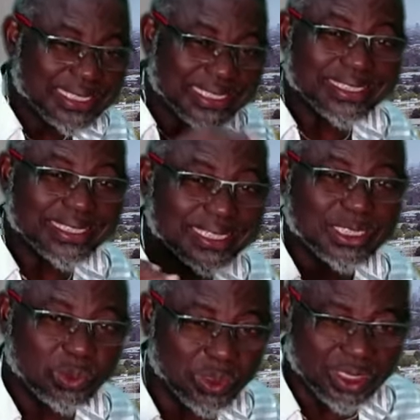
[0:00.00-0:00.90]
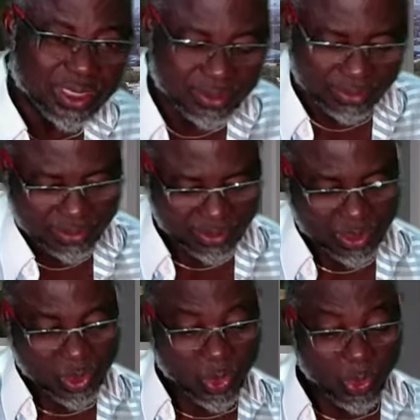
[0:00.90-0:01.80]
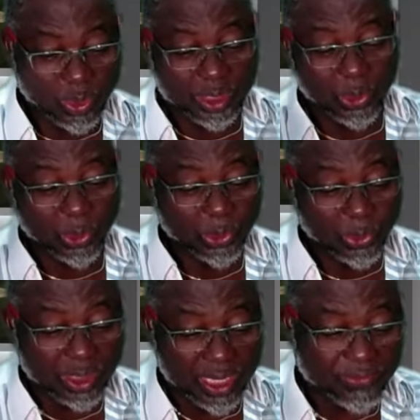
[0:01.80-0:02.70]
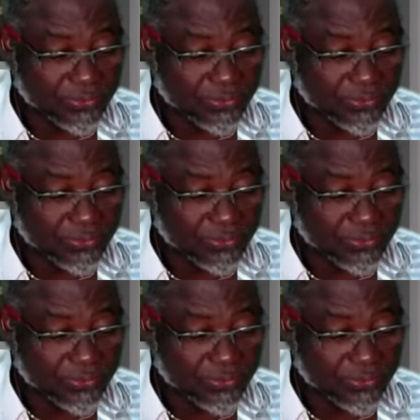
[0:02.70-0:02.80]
Sixth week, only your nuclear